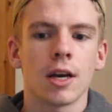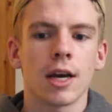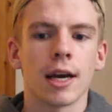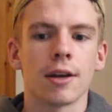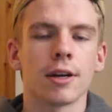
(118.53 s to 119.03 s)

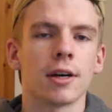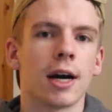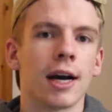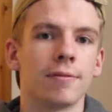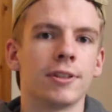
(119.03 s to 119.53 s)
And
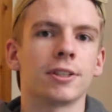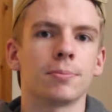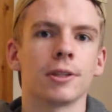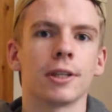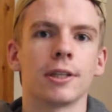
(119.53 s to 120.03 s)
I have
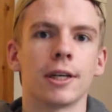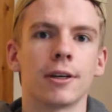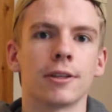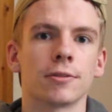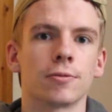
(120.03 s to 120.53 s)
discipline in
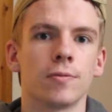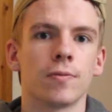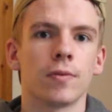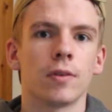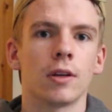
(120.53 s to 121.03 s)
areas
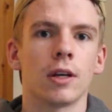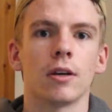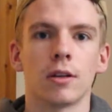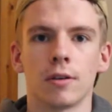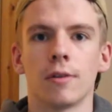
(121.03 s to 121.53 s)

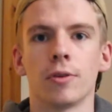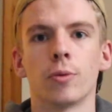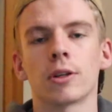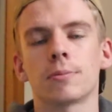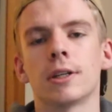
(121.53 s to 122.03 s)
of the
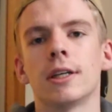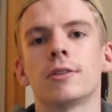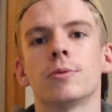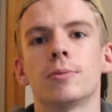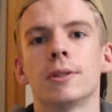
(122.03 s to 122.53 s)

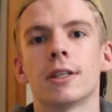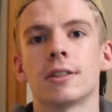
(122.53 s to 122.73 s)
workplace, which means I